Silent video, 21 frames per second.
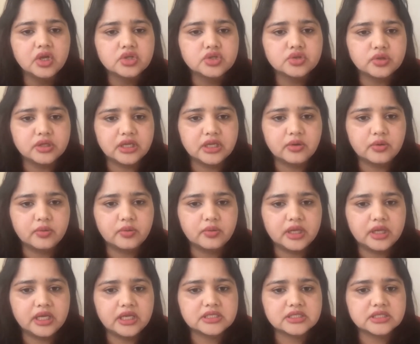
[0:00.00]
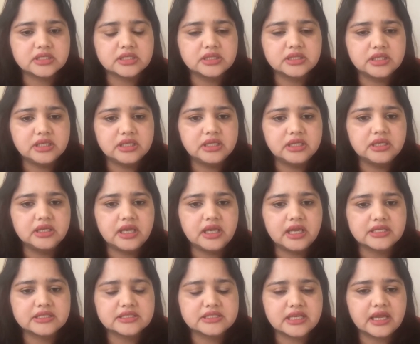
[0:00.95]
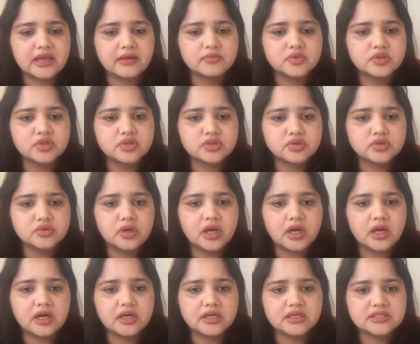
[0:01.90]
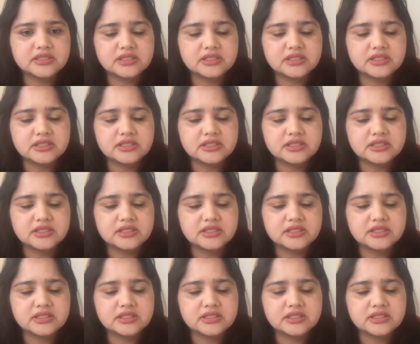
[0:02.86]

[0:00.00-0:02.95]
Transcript: to equate the exam to our